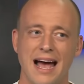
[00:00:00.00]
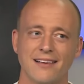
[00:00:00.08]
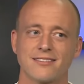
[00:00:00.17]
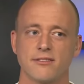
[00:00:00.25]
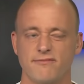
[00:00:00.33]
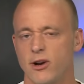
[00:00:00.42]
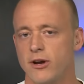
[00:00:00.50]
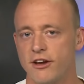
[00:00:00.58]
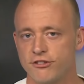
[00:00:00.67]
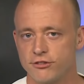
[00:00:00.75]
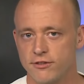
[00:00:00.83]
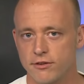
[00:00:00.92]
ask
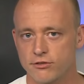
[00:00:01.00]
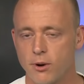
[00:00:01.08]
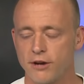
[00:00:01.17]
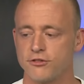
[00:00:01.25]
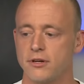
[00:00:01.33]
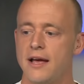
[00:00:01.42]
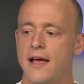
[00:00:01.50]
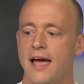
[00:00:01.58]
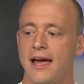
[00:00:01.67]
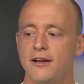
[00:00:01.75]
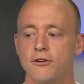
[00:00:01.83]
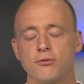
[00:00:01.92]
variations of this question.
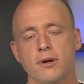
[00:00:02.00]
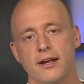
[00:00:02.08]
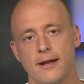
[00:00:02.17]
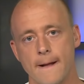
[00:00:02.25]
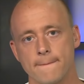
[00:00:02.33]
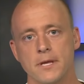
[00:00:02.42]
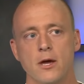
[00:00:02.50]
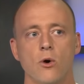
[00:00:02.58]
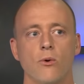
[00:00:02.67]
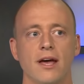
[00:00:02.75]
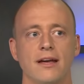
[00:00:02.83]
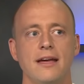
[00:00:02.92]
And here's what I get
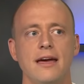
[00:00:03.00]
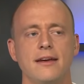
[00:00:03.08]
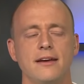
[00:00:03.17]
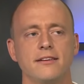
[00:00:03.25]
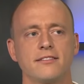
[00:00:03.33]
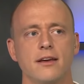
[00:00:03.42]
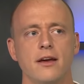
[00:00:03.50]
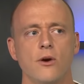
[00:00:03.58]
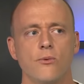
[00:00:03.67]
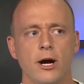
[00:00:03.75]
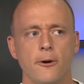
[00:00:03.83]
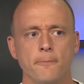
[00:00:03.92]
what I get is,
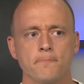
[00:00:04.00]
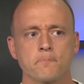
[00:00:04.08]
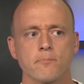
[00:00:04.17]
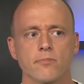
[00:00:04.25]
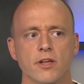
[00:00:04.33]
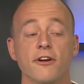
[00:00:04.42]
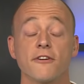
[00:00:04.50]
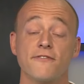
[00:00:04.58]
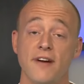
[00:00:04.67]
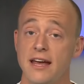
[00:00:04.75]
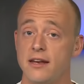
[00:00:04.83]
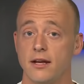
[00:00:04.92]
well, they're
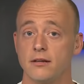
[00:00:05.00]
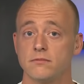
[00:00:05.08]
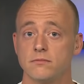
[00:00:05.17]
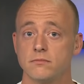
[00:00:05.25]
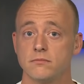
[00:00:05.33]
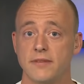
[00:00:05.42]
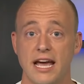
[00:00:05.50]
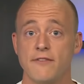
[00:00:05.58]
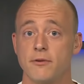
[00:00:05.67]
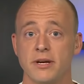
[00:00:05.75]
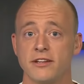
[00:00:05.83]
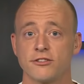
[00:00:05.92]
fading. They
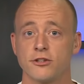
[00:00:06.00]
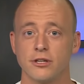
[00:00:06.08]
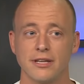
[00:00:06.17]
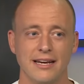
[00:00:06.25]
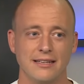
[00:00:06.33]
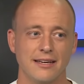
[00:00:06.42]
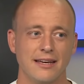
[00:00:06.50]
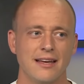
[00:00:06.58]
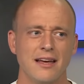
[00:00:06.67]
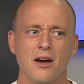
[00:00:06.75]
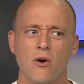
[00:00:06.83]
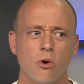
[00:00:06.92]
haven't been as good lately.
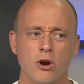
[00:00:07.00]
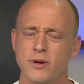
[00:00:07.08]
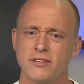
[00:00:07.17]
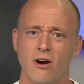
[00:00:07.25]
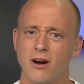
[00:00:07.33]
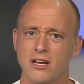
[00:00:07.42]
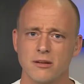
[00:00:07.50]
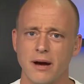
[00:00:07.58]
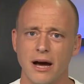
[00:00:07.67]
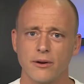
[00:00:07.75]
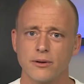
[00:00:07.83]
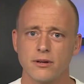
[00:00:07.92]
What are we talking
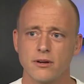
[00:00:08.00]
about?